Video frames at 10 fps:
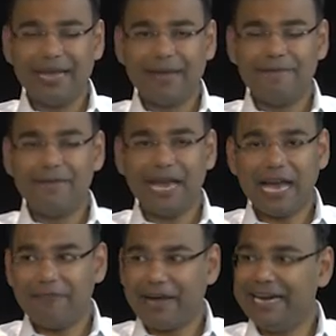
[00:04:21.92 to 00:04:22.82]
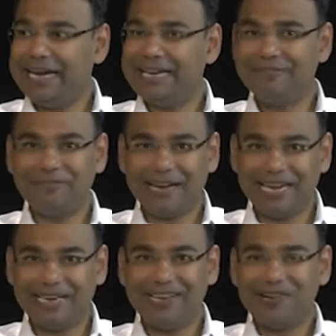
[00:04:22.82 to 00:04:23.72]
We have
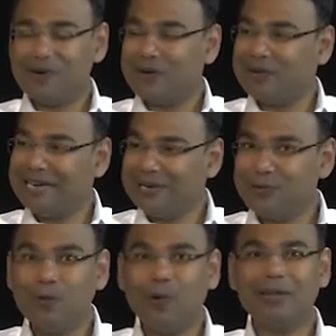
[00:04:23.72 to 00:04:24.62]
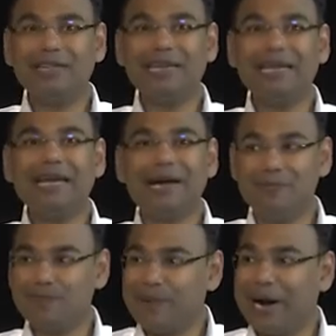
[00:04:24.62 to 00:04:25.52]
identified only 2 or 3
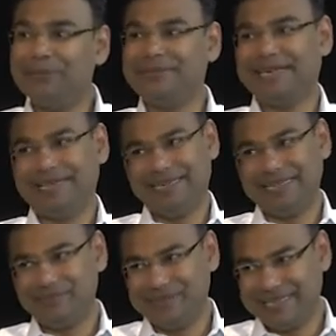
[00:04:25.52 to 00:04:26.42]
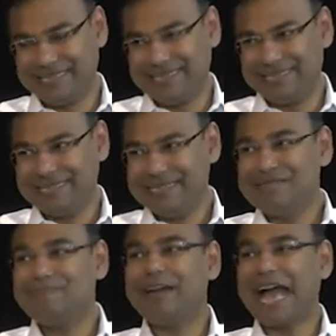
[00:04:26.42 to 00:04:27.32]
compounds that are in turmeric,
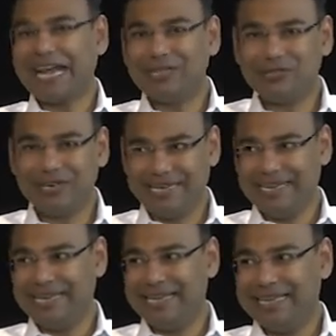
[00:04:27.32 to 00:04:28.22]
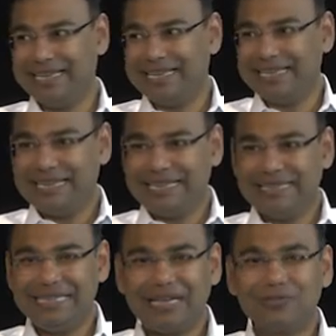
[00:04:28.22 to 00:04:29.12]
but actually
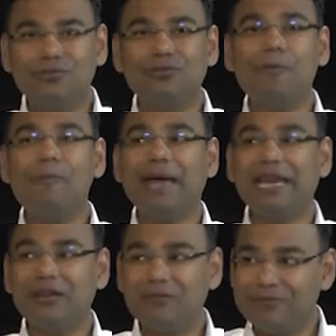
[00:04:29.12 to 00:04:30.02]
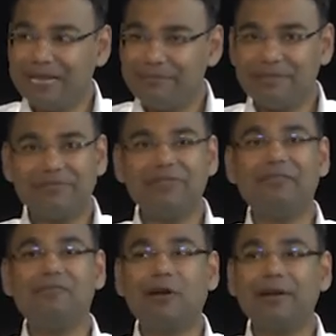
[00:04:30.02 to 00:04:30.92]
there are so many of them that we
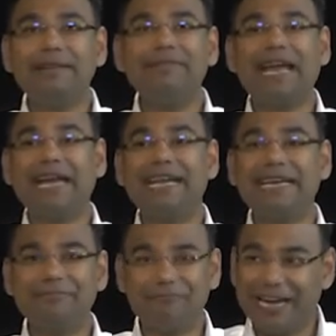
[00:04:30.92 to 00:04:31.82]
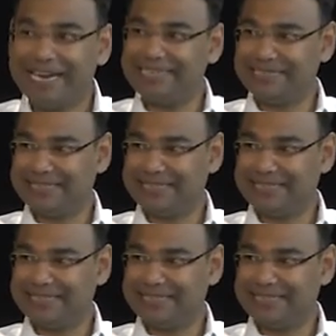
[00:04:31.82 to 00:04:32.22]
have not even identified.